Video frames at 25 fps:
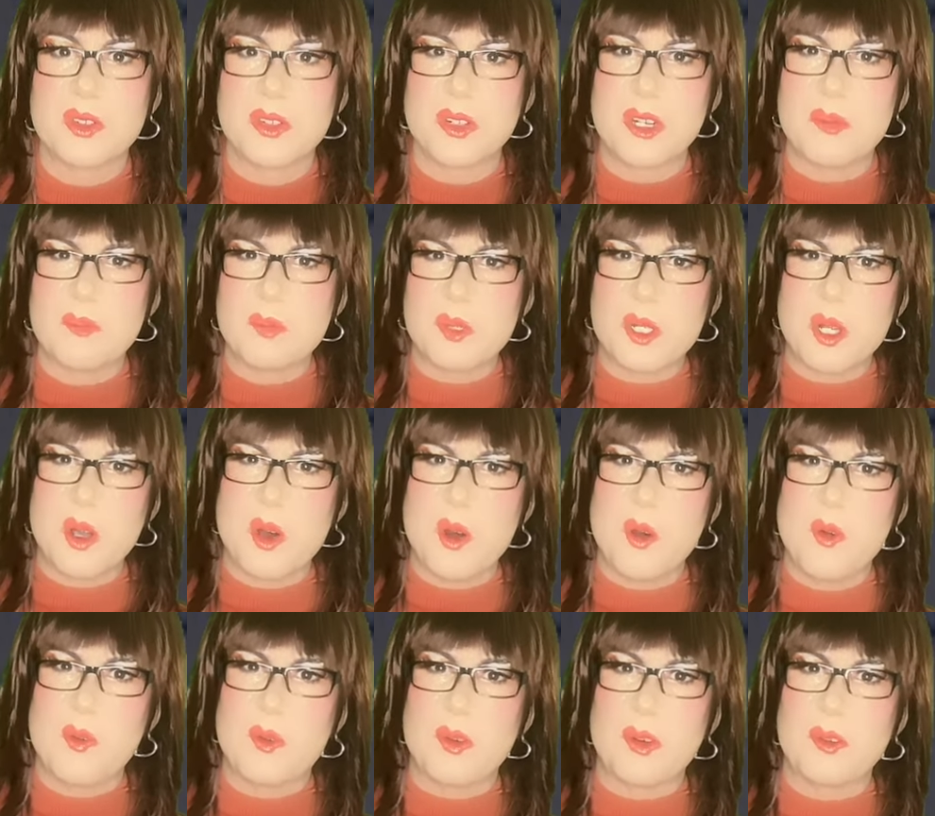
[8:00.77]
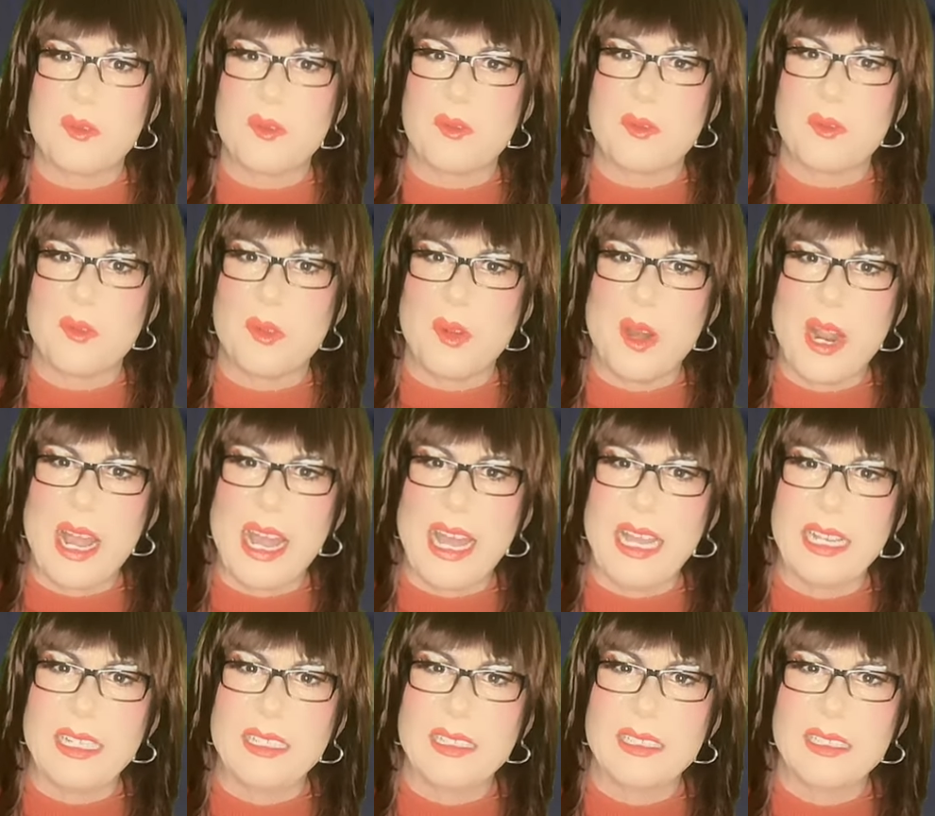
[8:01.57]
tripped over
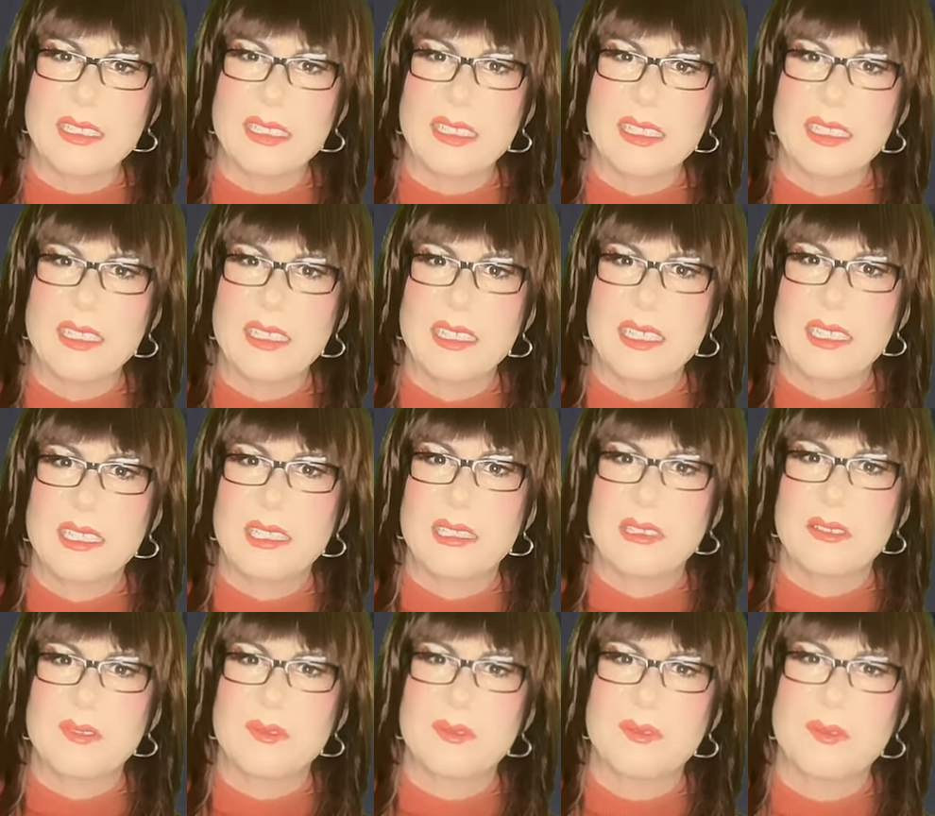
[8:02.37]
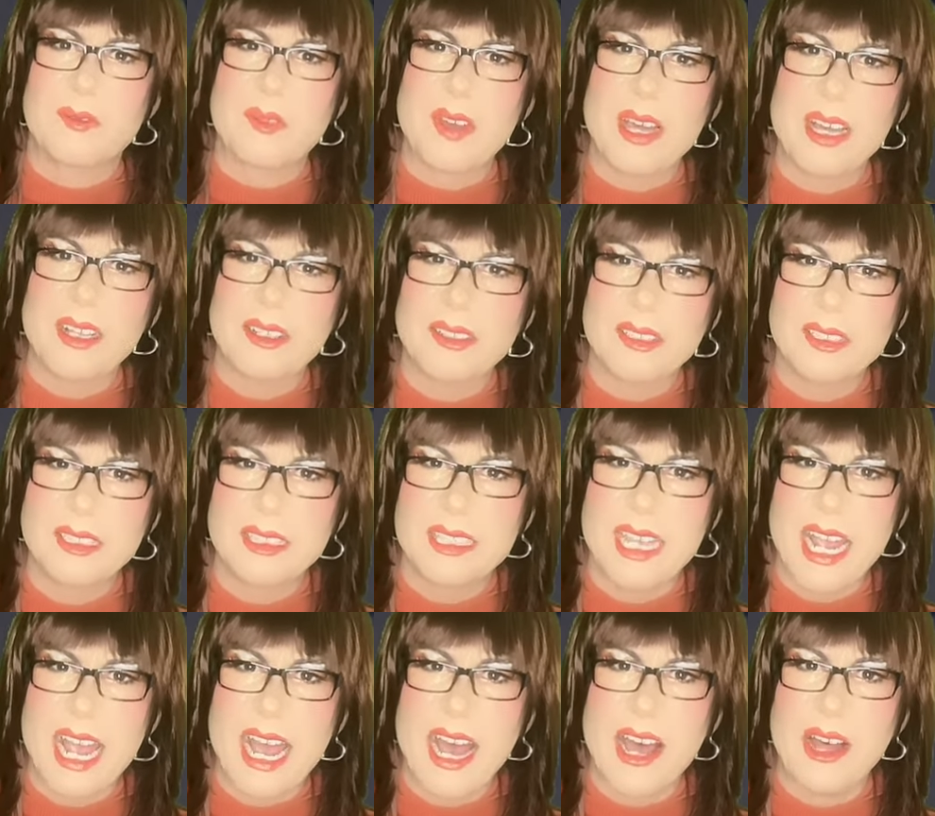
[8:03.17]
Fred, fell
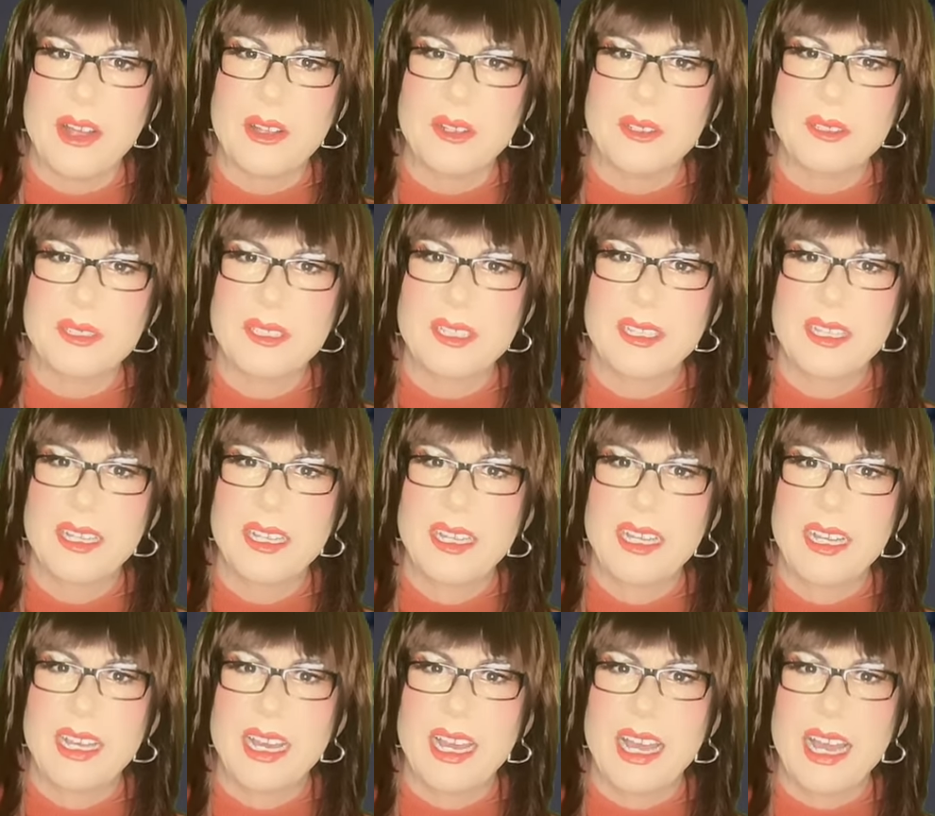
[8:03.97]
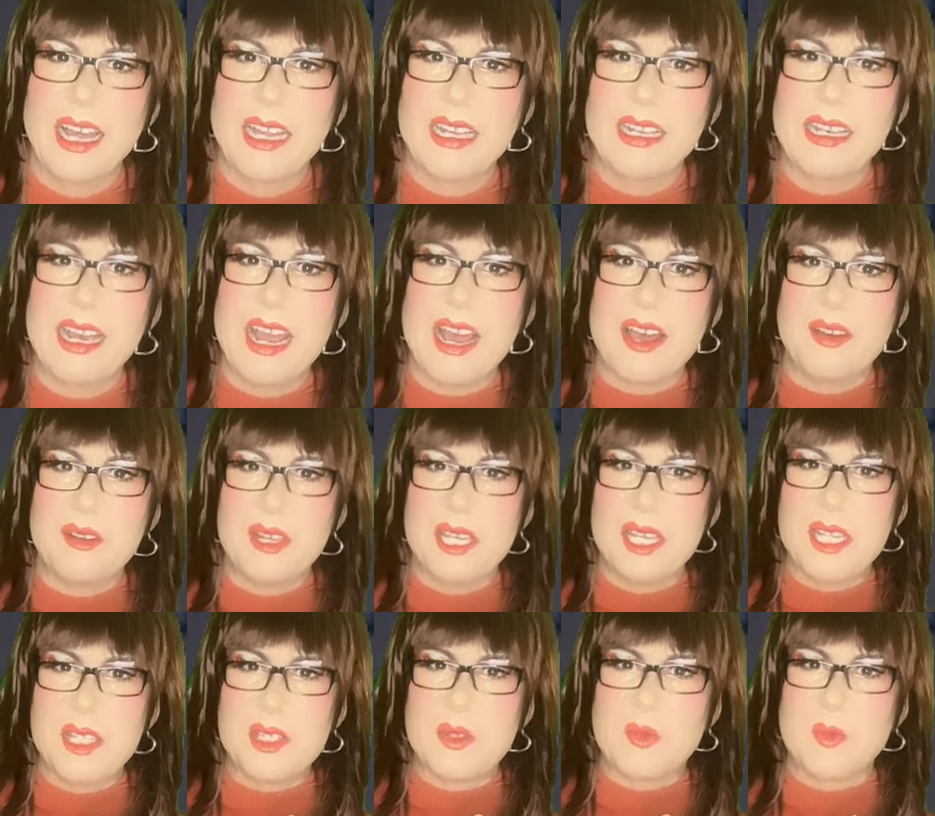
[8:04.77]
down, and
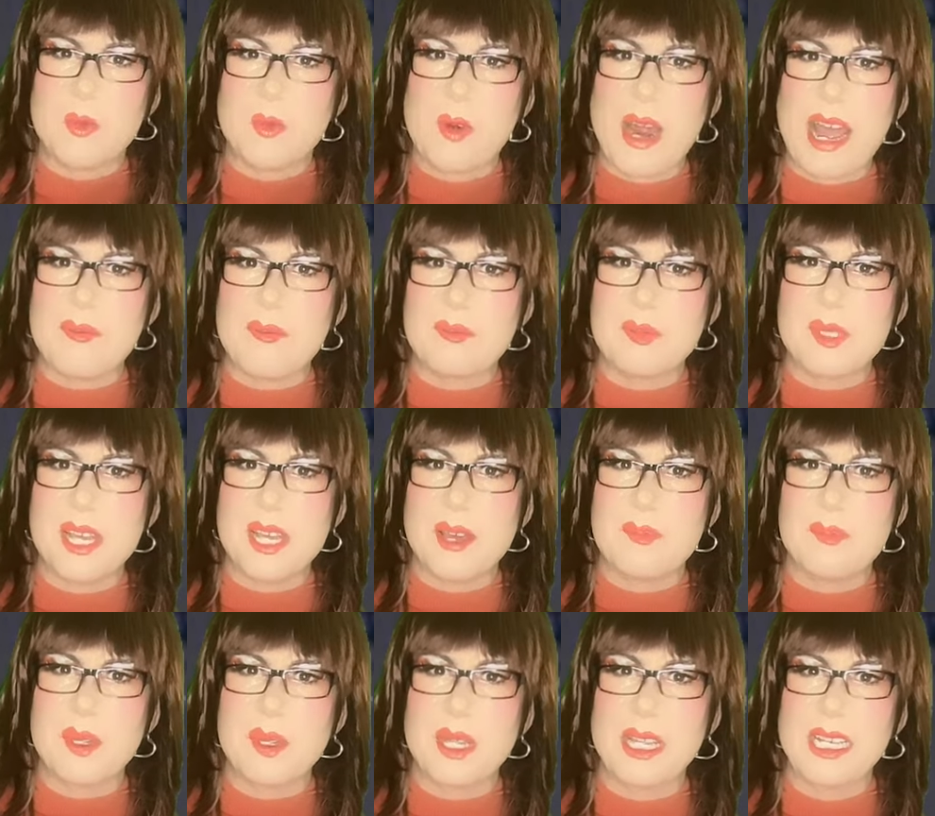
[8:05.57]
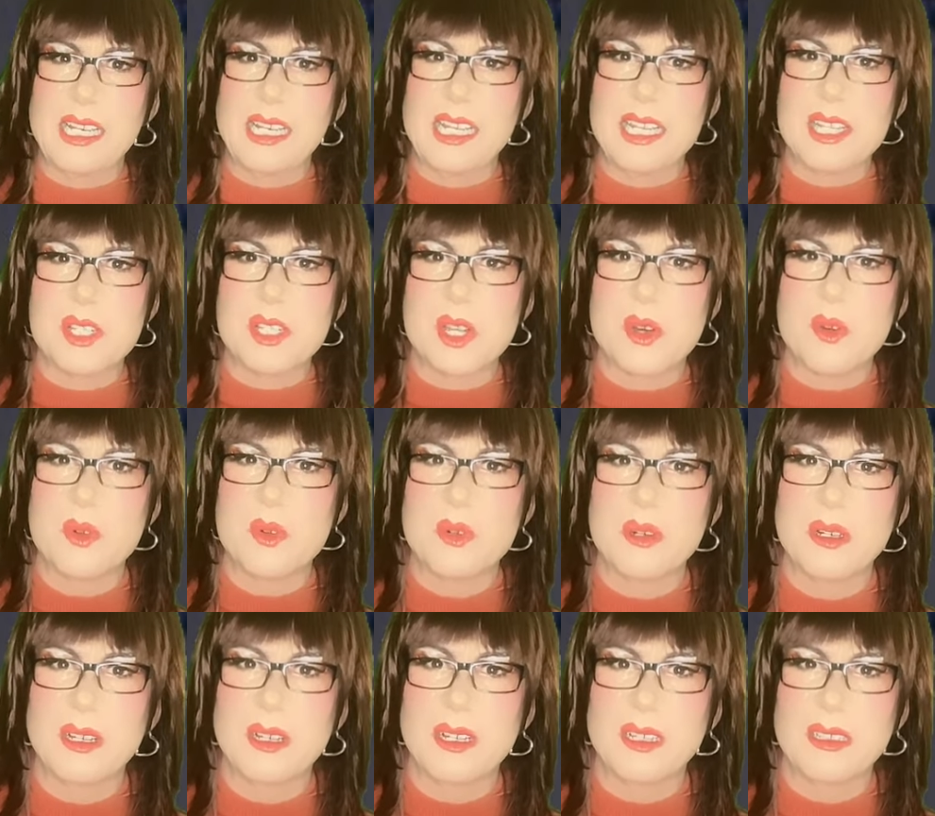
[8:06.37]
now he's wrapped up in his
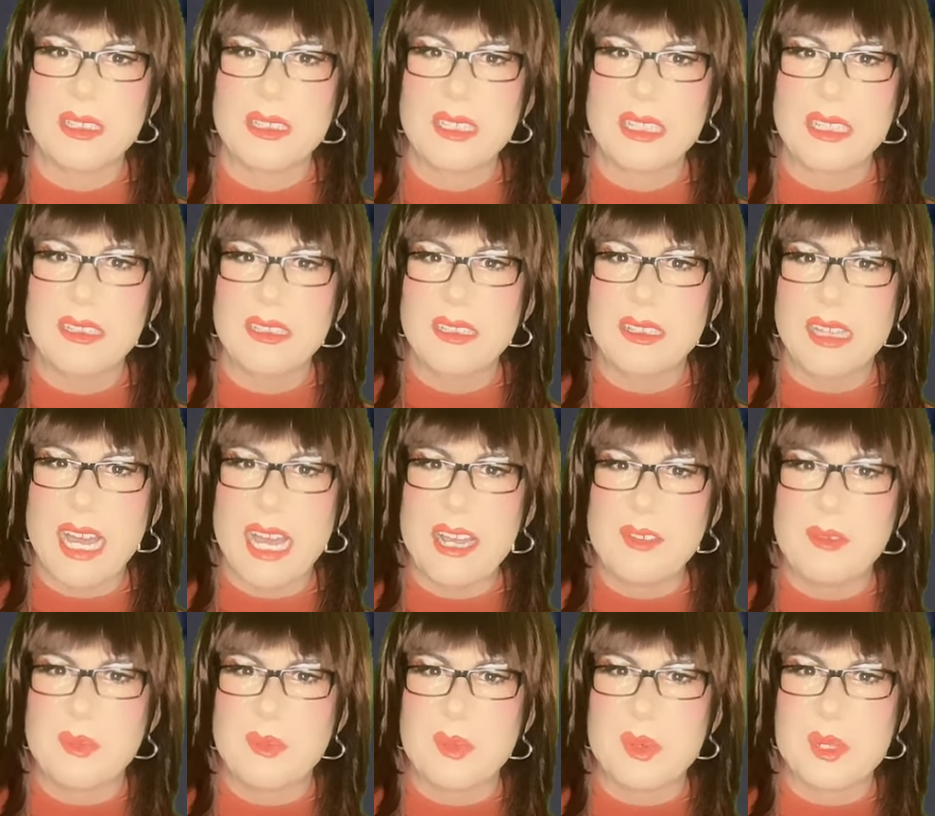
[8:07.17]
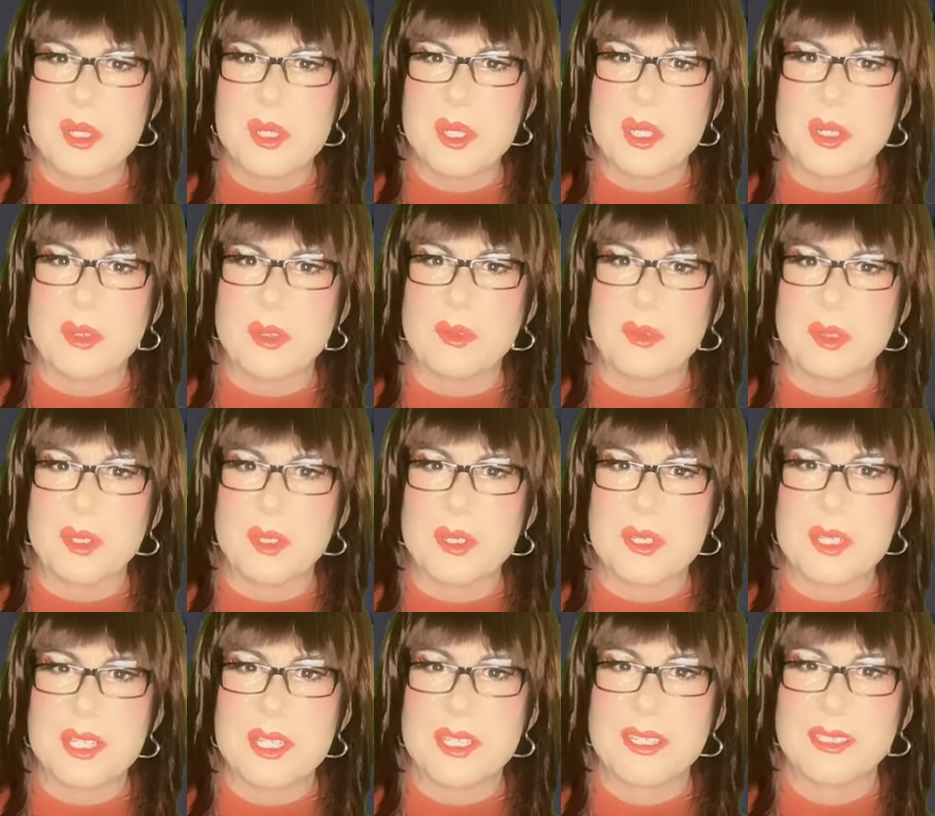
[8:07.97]
own little life
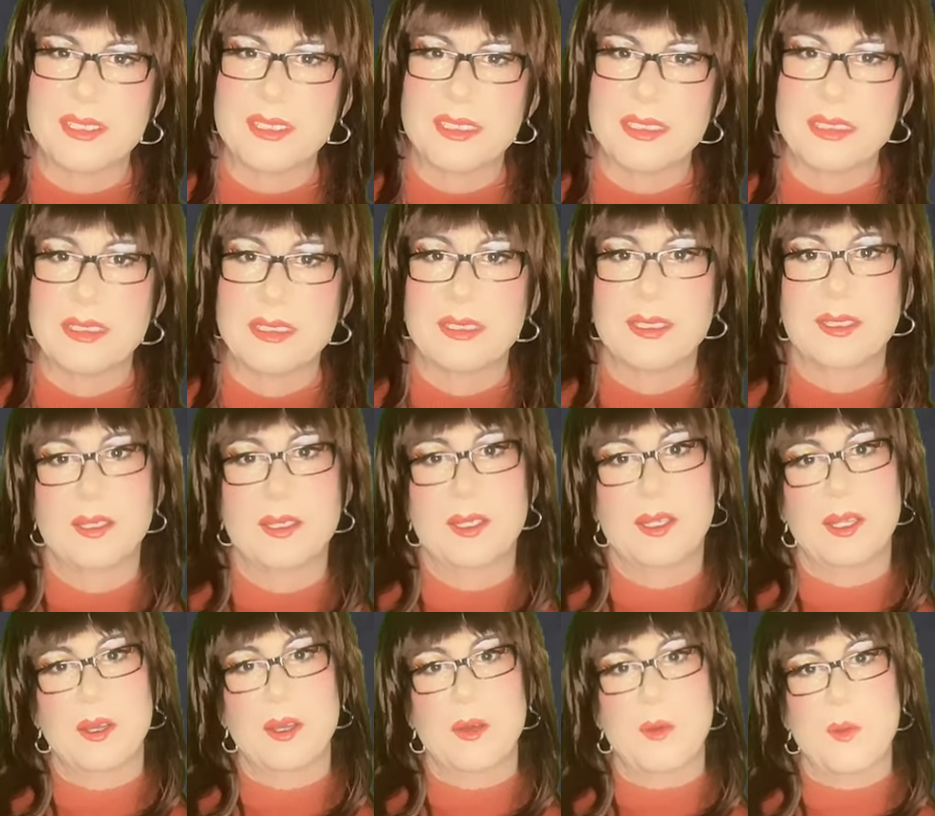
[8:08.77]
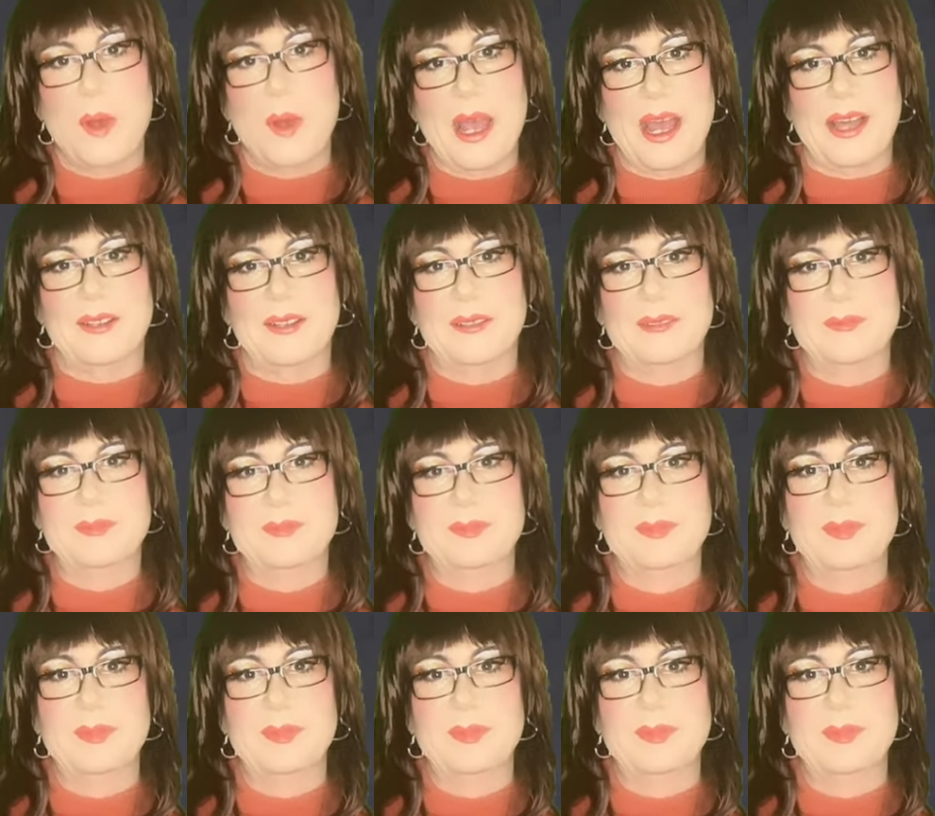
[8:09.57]
preservers. Well,